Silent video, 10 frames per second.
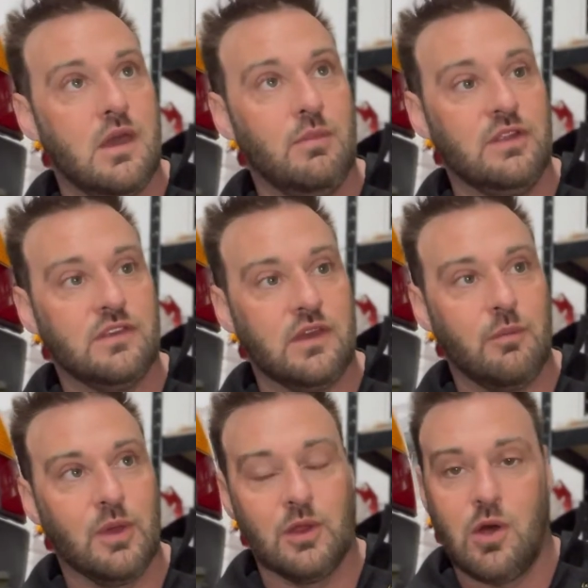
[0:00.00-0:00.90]
I made it a
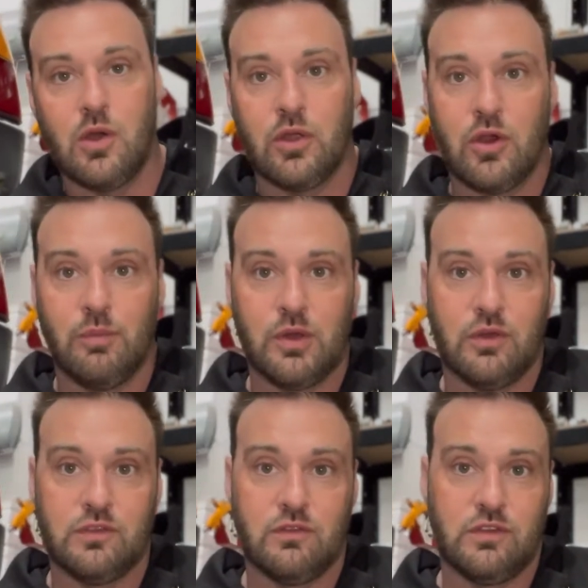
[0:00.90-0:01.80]
bit longer
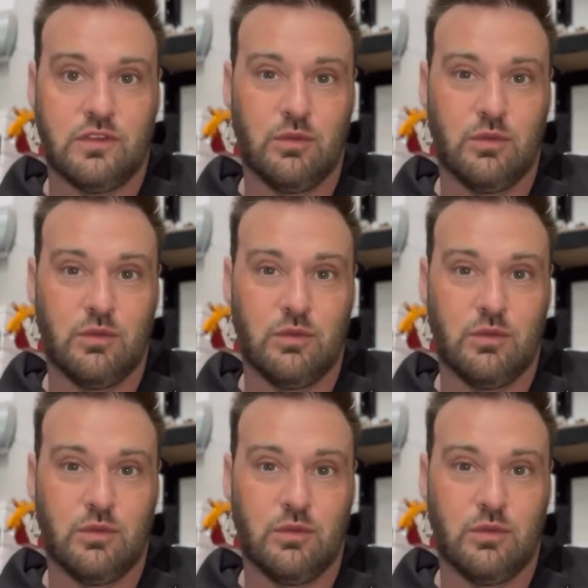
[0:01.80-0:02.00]
because obviously